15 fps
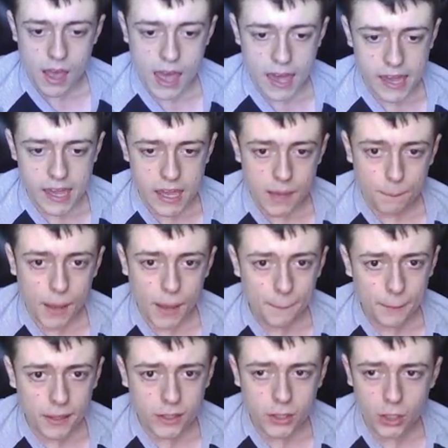A
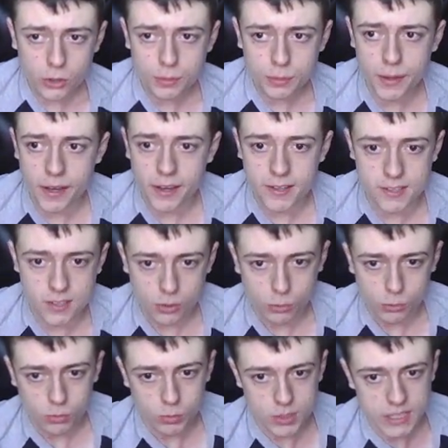purple and gold burst
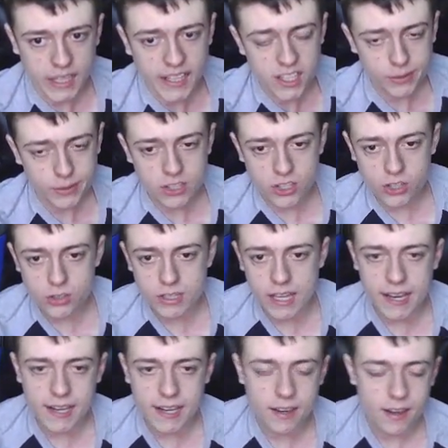was later introduced
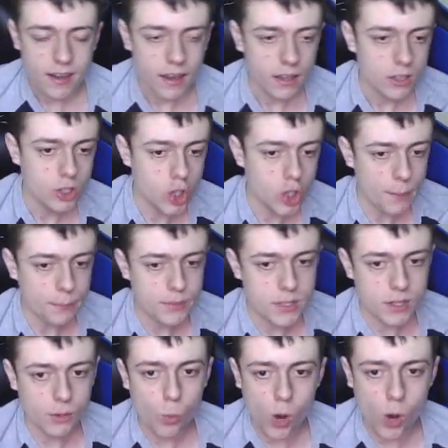in
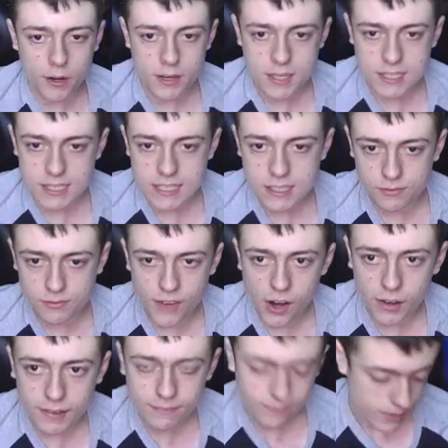chapter 1, season
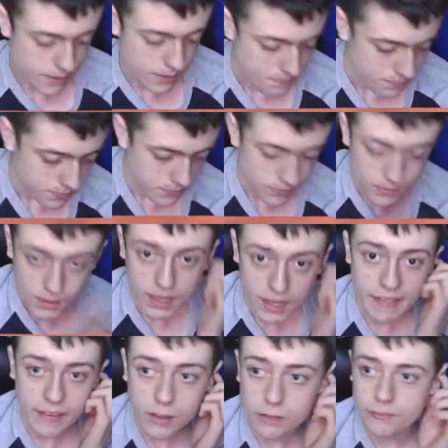5.
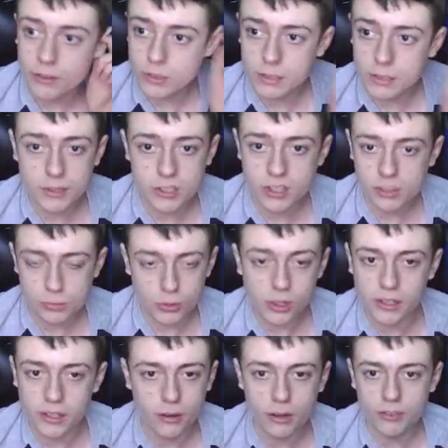And then got bolted, looks like I'm not
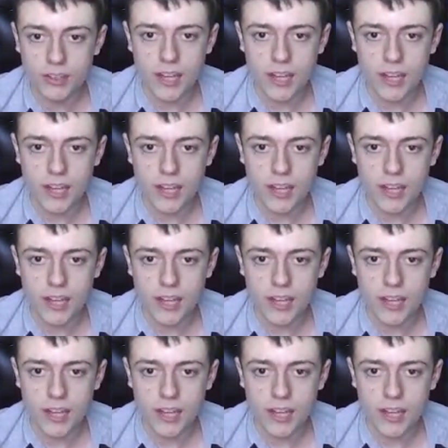going to go.